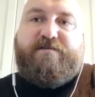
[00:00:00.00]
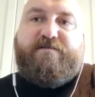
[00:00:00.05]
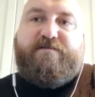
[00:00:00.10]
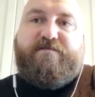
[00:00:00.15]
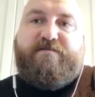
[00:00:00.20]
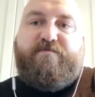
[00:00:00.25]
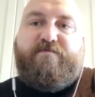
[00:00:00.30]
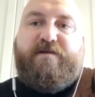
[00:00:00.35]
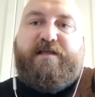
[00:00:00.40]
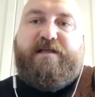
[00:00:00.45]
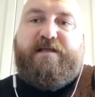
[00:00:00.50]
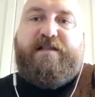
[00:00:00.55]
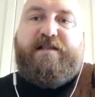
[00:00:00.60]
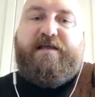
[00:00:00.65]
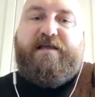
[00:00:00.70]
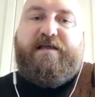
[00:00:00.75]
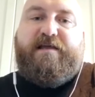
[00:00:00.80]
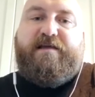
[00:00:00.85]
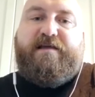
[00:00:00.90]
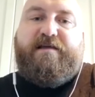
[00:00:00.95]

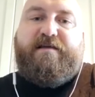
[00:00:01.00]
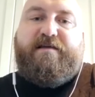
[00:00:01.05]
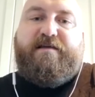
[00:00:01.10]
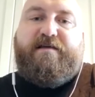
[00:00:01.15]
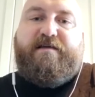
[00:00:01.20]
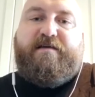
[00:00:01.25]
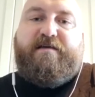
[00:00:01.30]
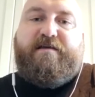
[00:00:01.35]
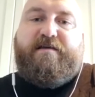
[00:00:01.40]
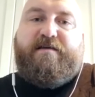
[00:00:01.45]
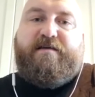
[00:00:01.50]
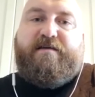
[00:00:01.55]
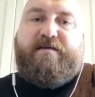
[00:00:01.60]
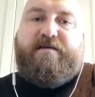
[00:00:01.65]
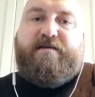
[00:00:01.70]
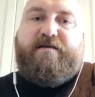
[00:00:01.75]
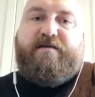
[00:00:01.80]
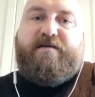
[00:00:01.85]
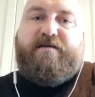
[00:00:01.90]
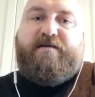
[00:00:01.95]
really
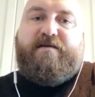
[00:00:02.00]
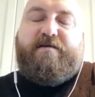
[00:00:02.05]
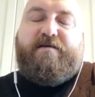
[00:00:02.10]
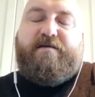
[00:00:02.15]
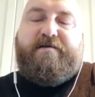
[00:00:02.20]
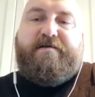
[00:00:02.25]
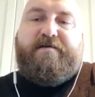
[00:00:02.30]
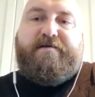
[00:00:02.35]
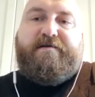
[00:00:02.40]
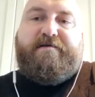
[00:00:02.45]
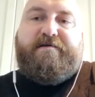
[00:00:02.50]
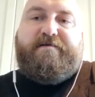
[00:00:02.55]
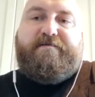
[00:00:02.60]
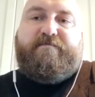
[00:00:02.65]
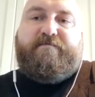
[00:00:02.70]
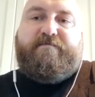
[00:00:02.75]
know